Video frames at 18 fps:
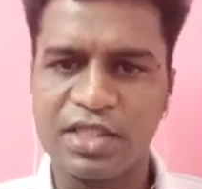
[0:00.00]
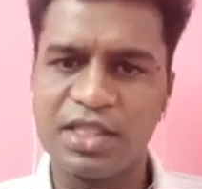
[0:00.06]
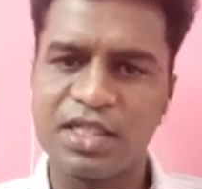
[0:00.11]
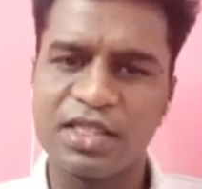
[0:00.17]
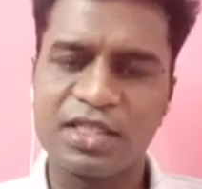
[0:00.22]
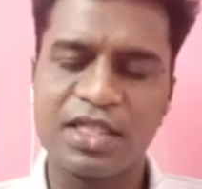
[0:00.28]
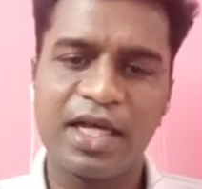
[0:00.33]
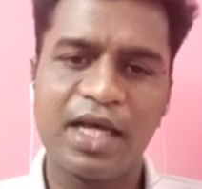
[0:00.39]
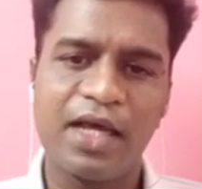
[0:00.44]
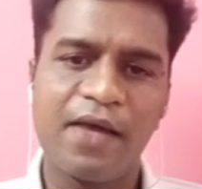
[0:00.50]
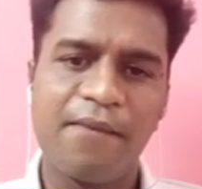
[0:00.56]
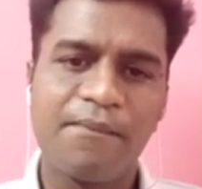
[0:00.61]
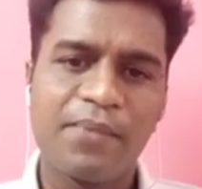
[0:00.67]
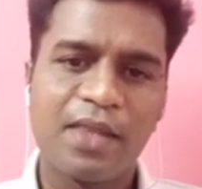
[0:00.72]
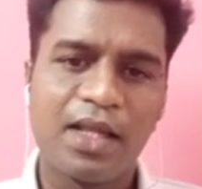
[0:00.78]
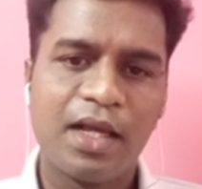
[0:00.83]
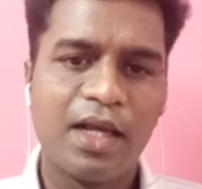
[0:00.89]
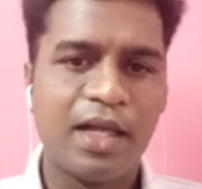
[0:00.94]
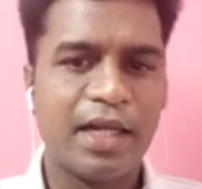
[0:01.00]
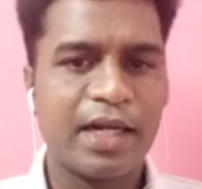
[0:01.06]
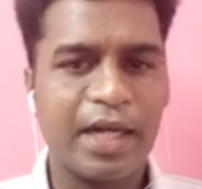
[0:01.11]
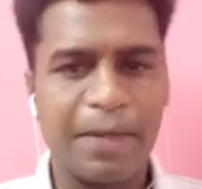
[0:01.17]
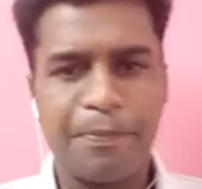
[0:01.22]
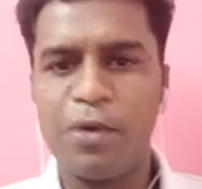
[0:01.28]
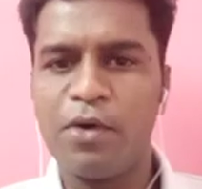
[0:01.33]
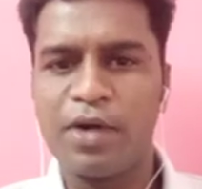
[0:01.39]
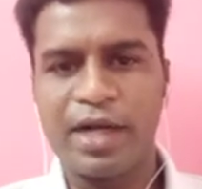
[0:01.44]
This is the
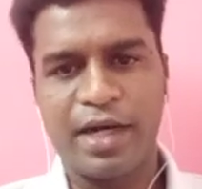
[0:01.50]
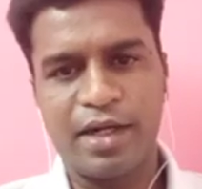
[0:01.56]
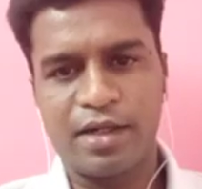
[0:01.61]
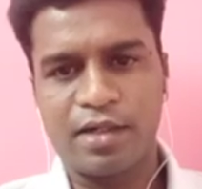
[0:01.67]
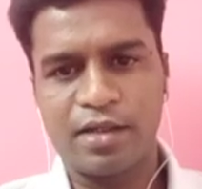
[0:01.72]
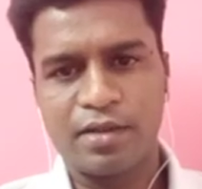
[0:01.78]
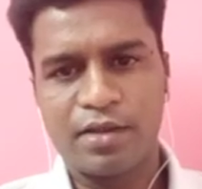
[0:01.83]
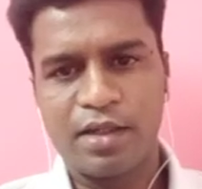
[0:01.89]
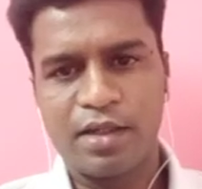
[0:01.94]
repo rate.